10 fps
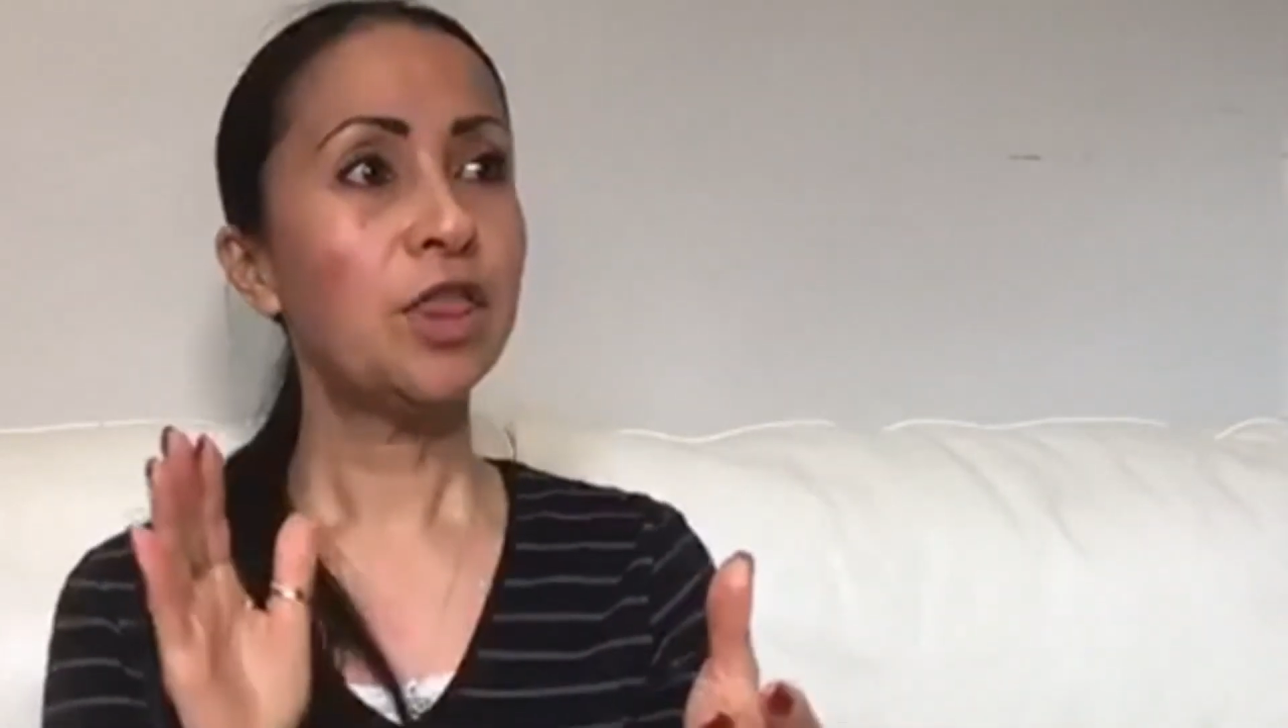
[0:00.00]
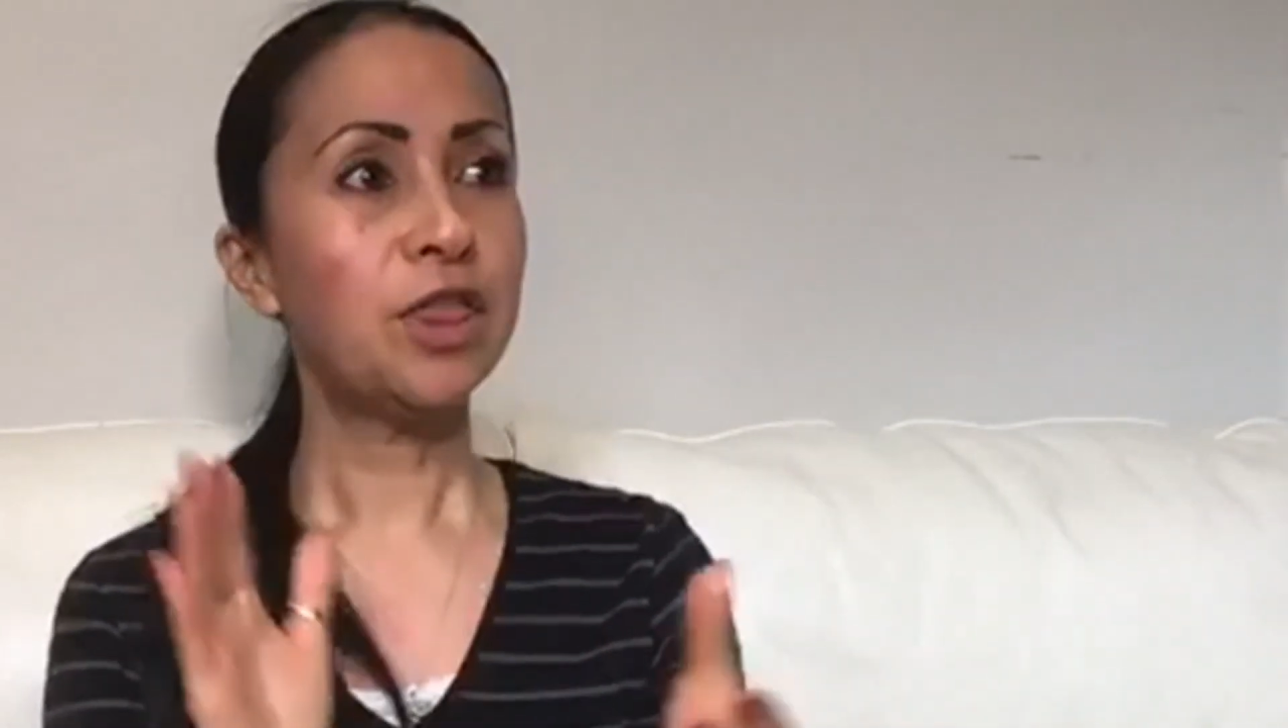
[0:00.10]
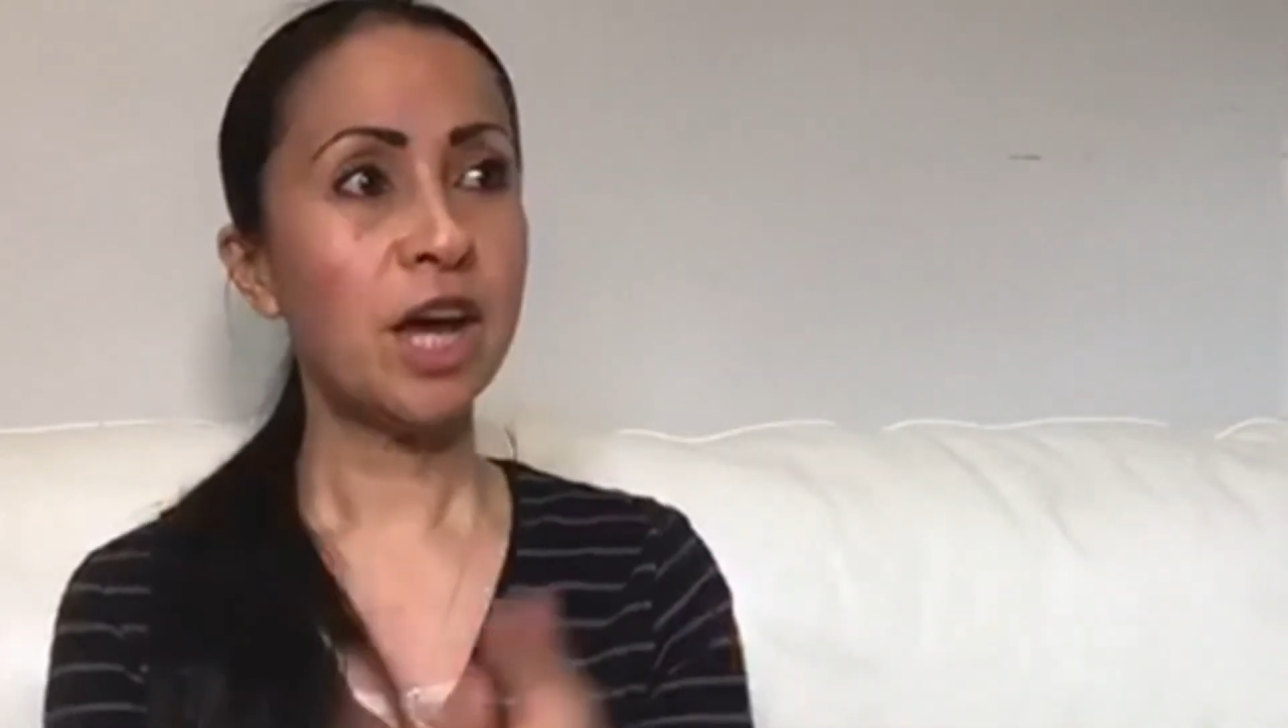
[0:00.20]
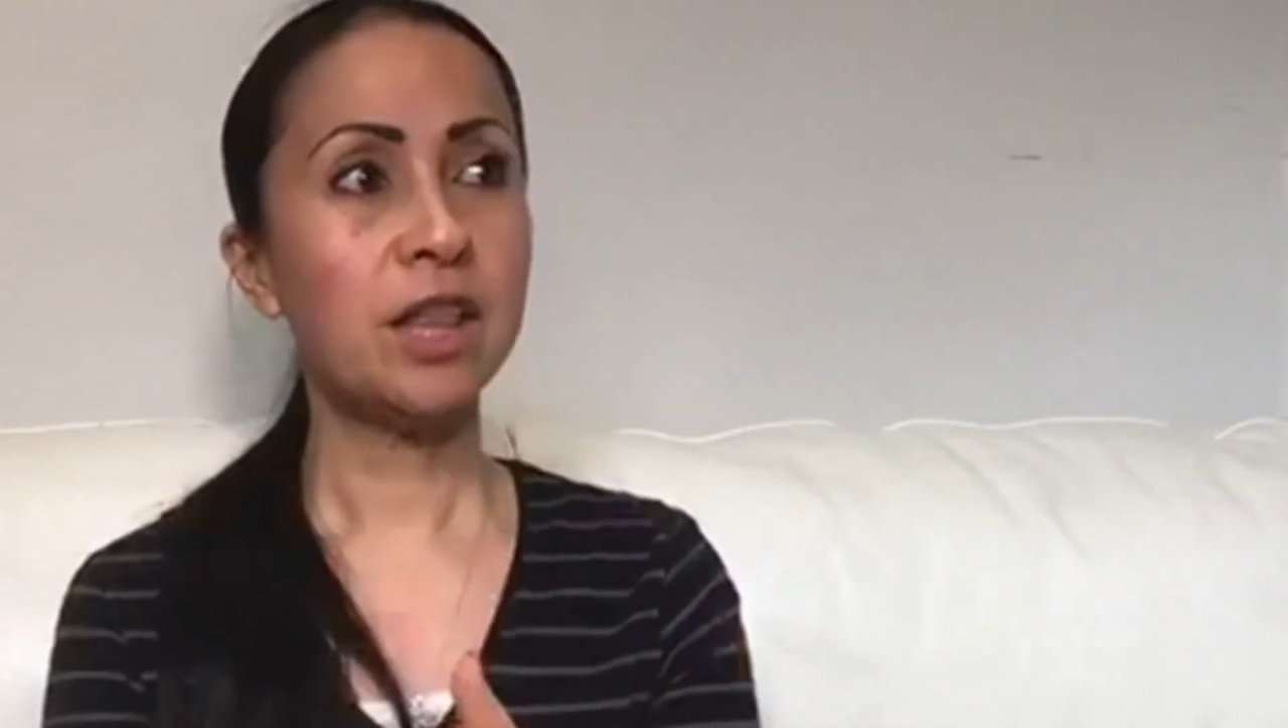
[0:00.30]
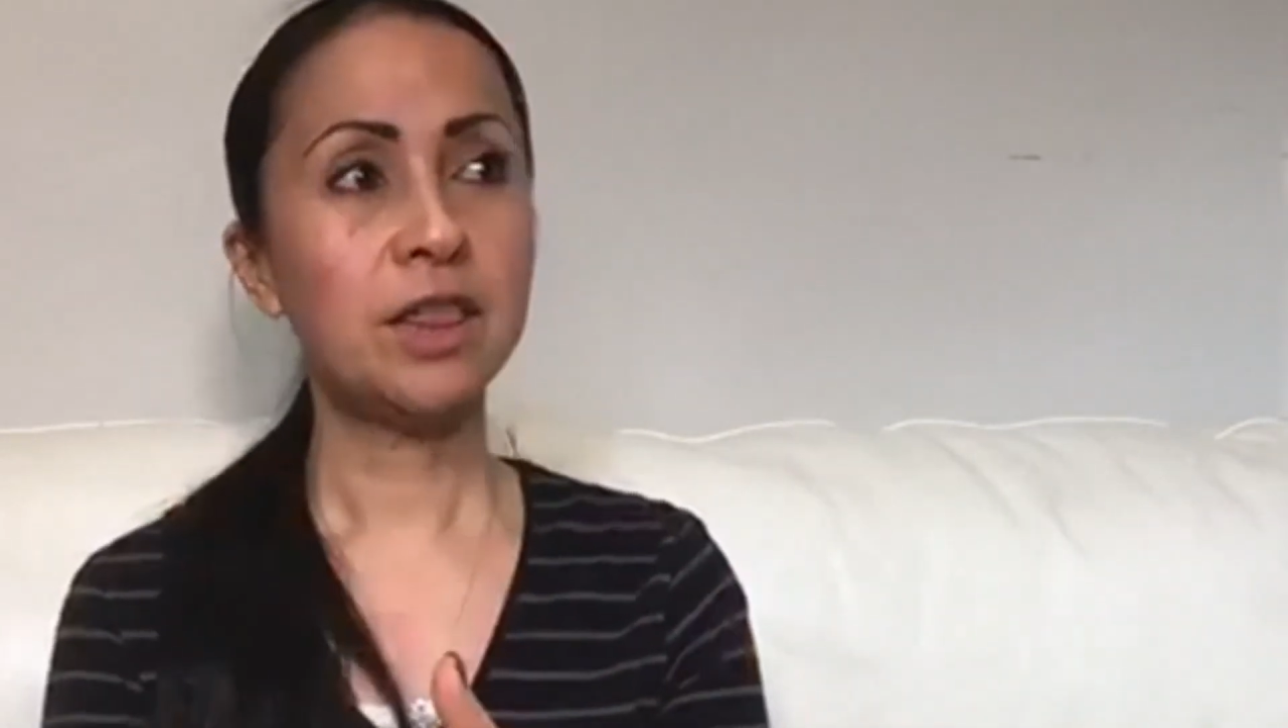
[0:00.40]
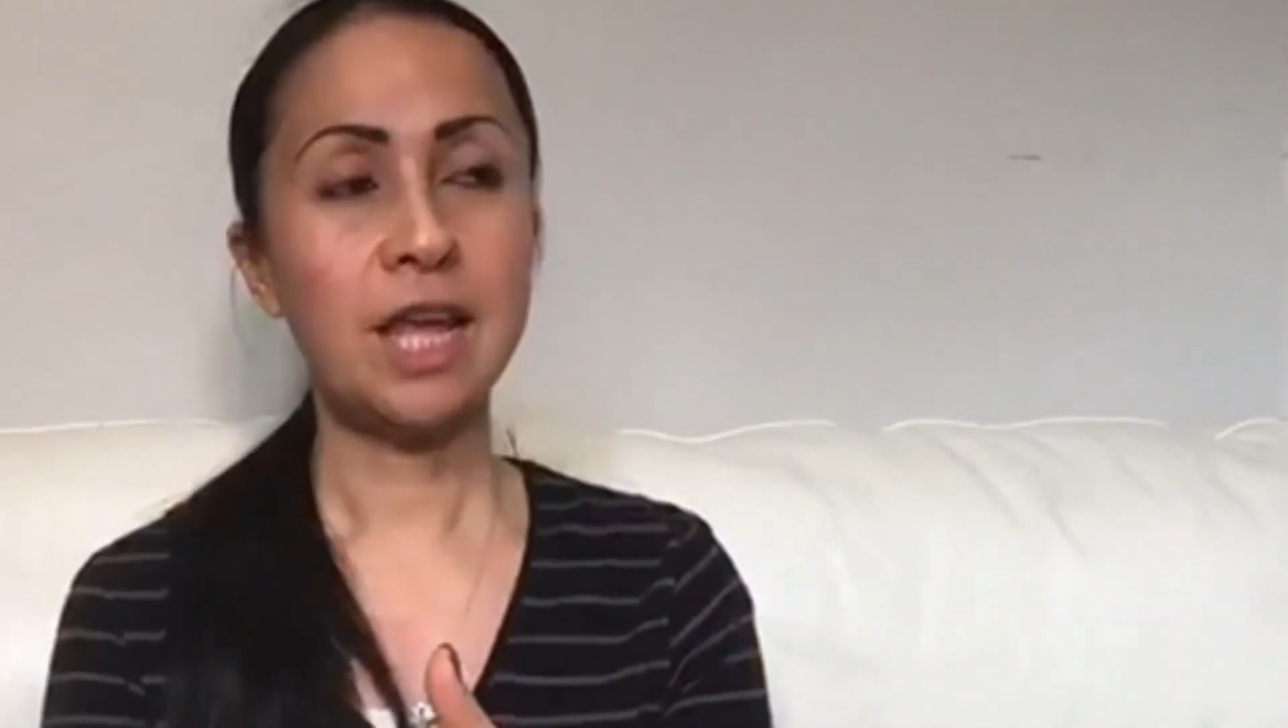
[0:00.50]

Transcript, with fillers: third